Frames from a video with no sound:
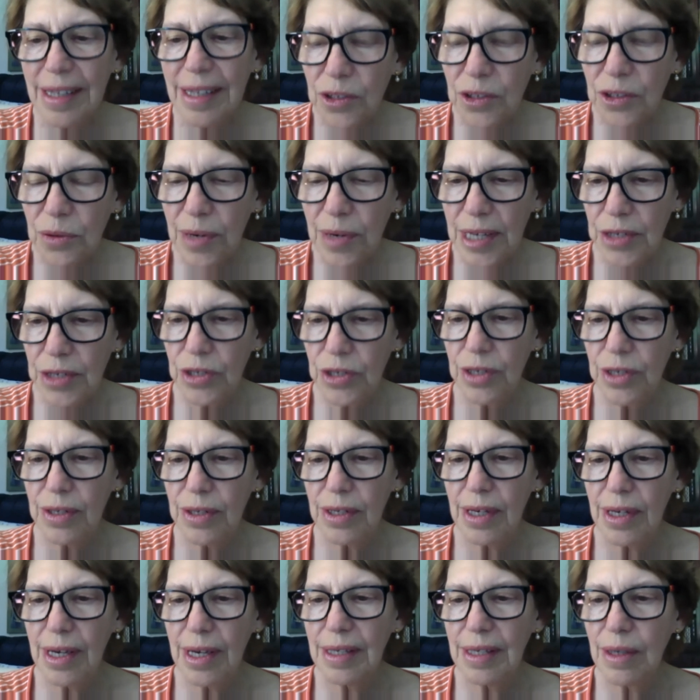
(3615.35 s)
This
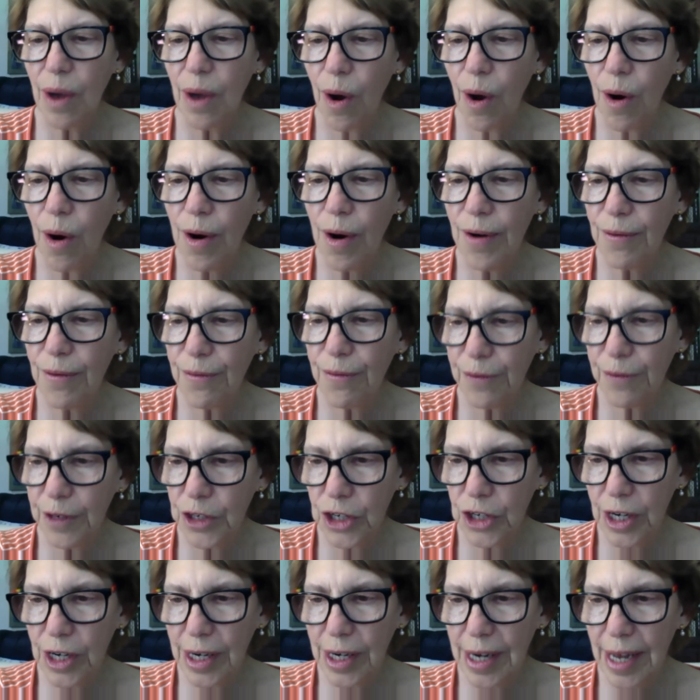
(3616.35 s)
question says, aren't
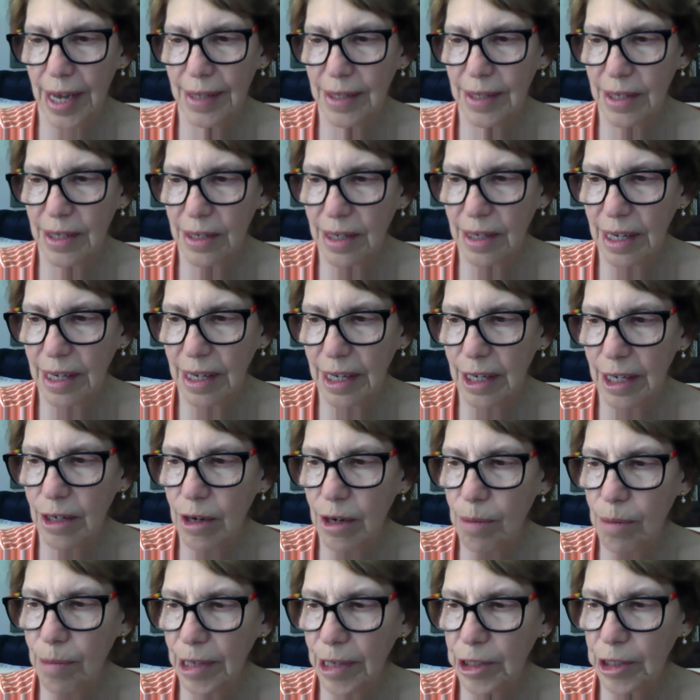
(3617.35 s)
fishing nets and gear
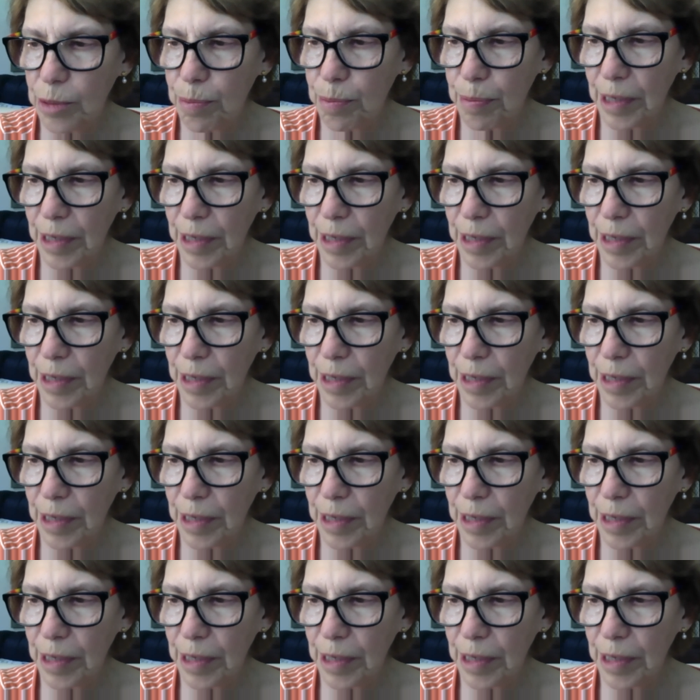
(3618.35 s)
a much